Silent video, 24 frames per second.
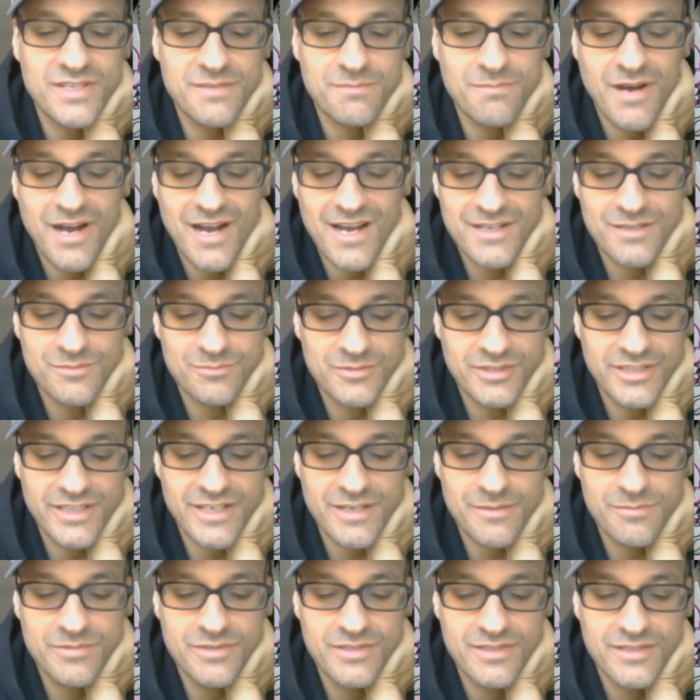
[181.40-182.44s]
bottom
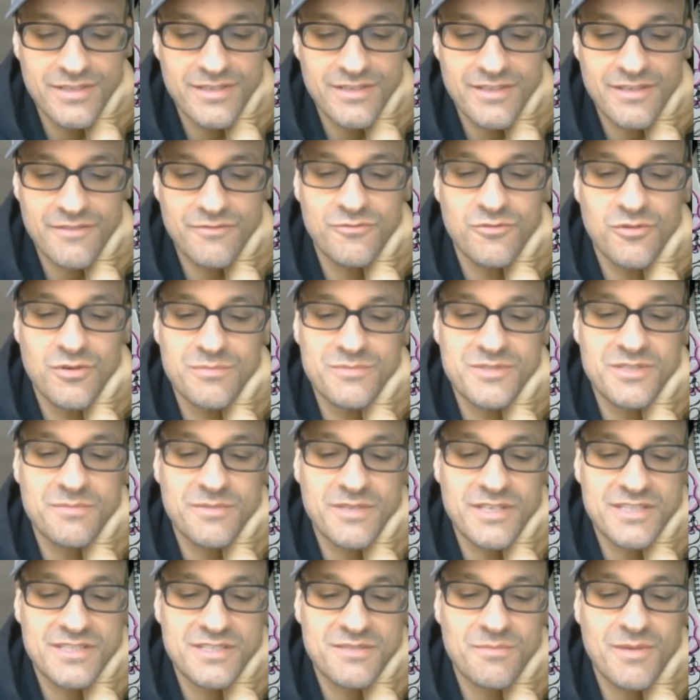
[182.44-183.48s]
lip that forms a
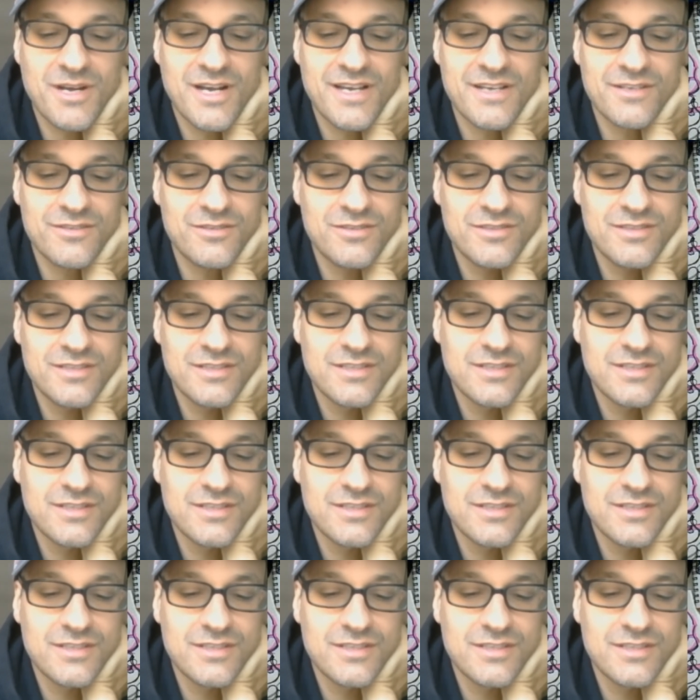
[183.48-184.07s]
big smile.